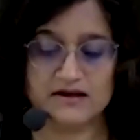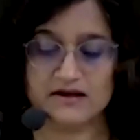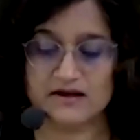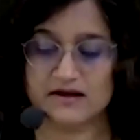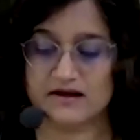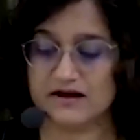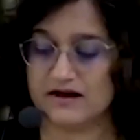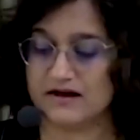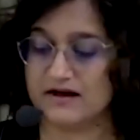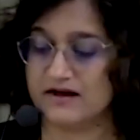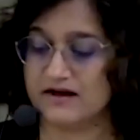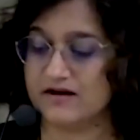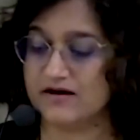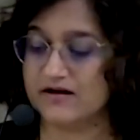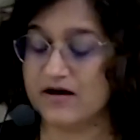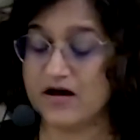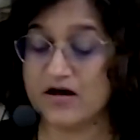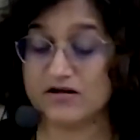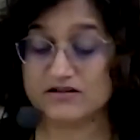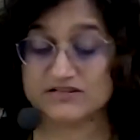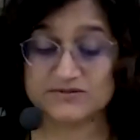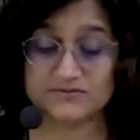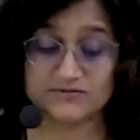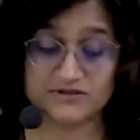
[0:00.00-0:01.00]

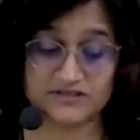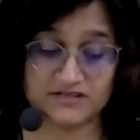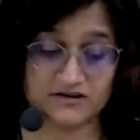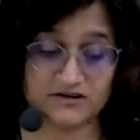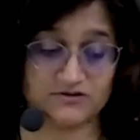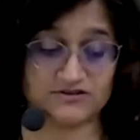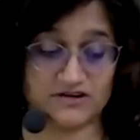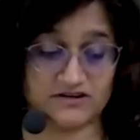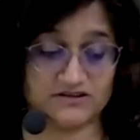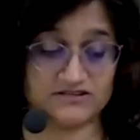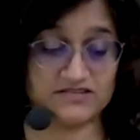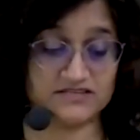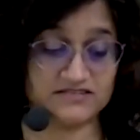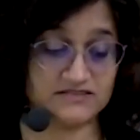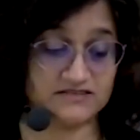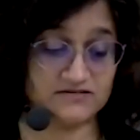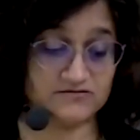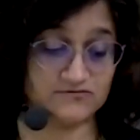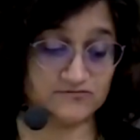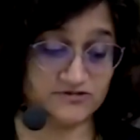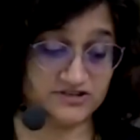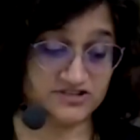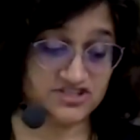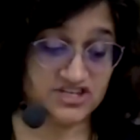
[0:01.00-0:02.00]
ultimately goes on to
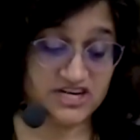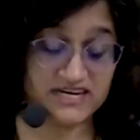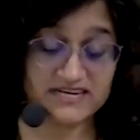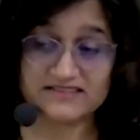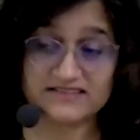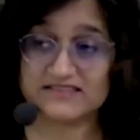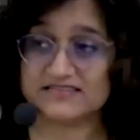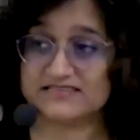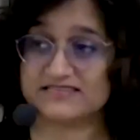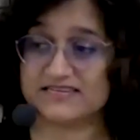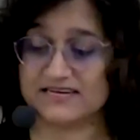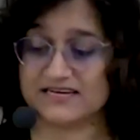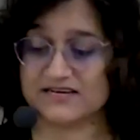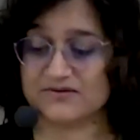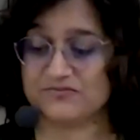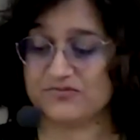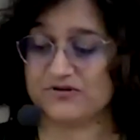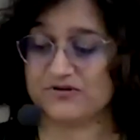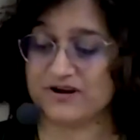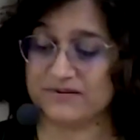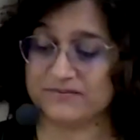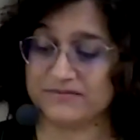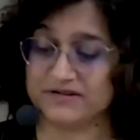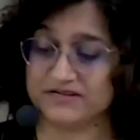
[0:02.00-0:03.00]
reject the
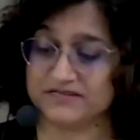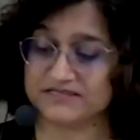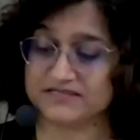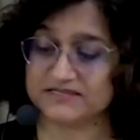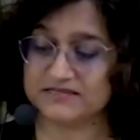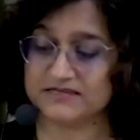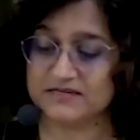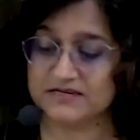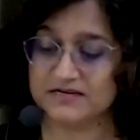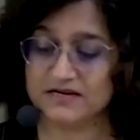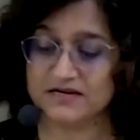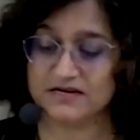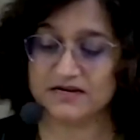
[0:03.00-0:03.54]
second premise